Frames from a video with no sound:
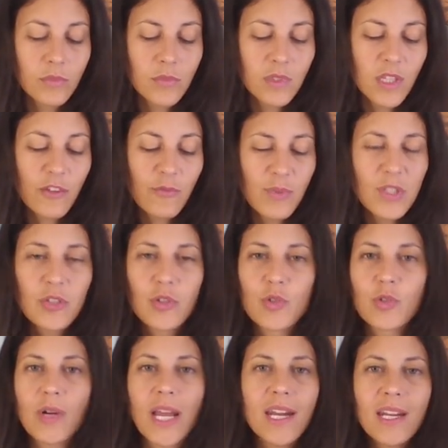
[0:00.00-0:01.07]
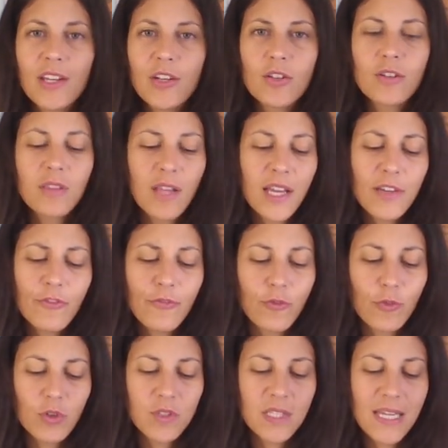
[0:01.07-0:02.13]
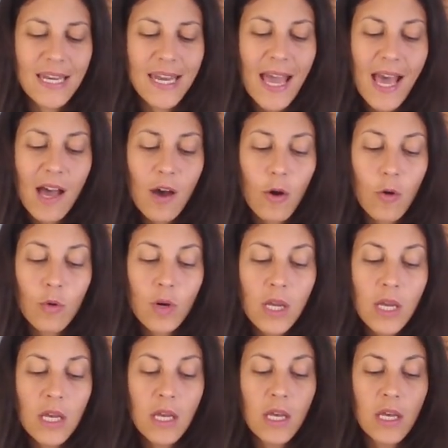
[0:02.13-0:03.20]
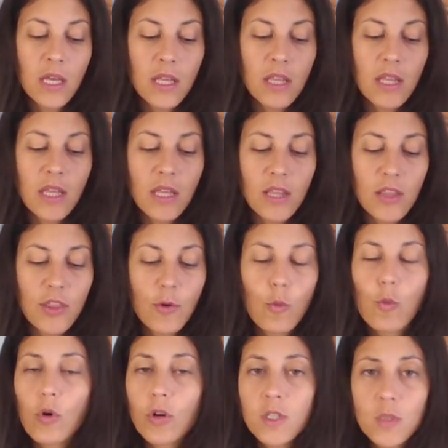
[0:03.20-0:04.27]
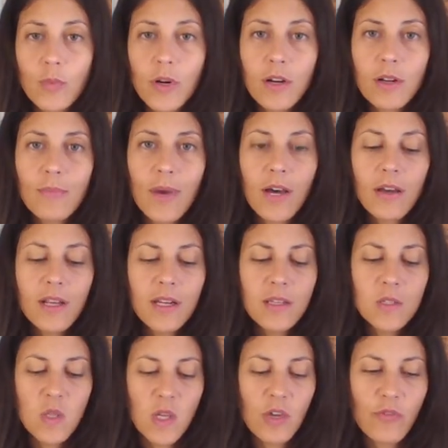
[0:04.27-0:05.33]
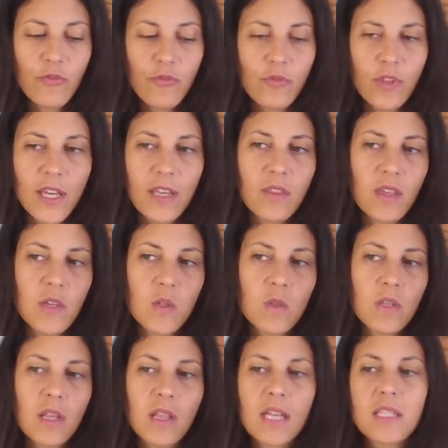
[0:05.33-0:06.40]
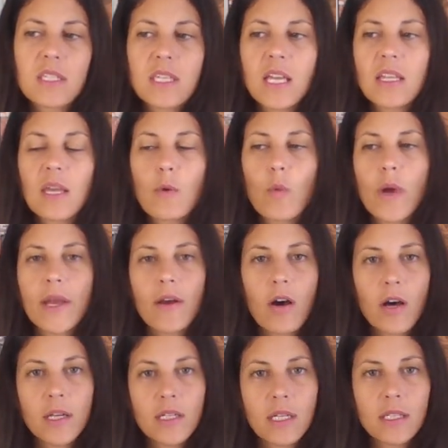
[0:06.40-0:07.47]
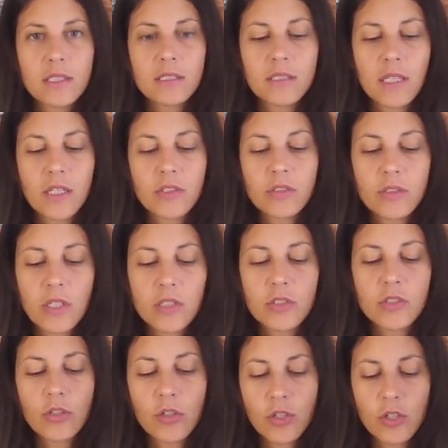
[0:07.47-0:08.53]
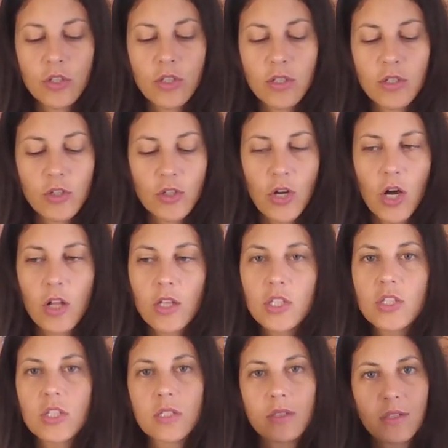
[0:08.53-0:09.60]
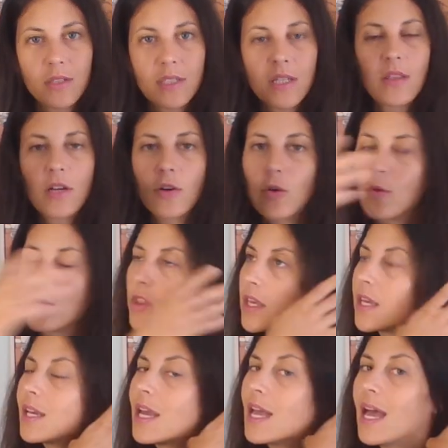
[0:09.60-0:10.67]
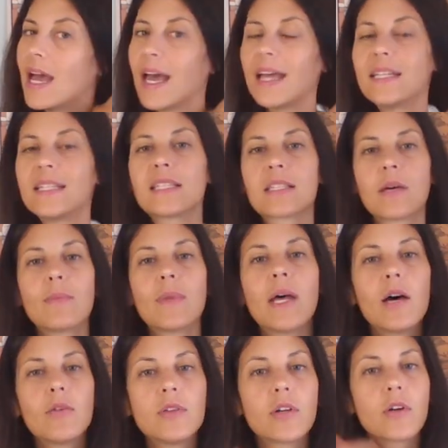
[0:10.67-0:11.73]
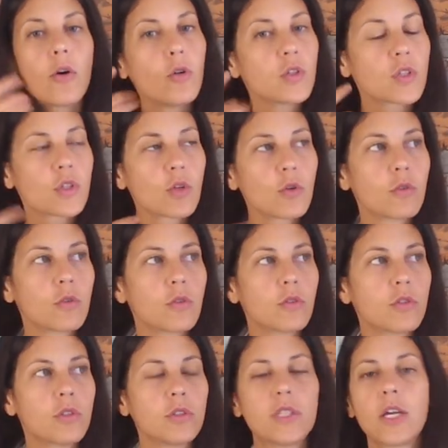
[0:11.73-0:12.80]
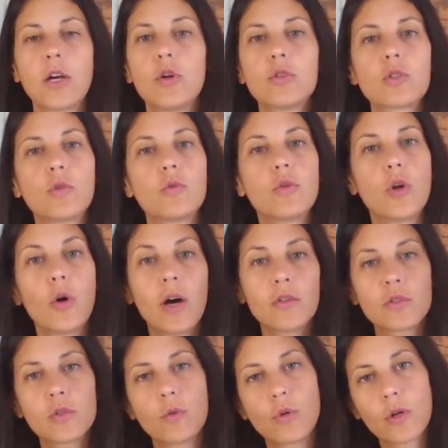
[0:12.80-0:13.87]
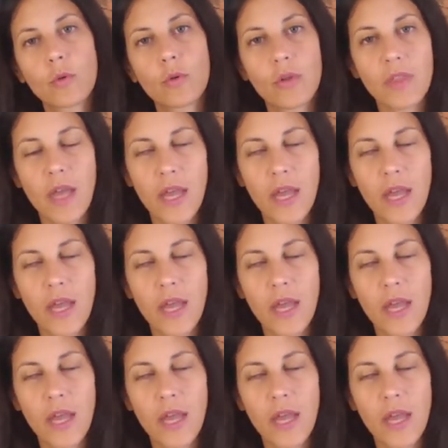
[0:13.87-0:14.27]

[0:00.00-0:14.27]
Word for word: they've been draining your life force and now the worst part about it is if like they let's say they went on and, and, and took your, your knowledge and did their own thing and somehow they're also they also know how to work with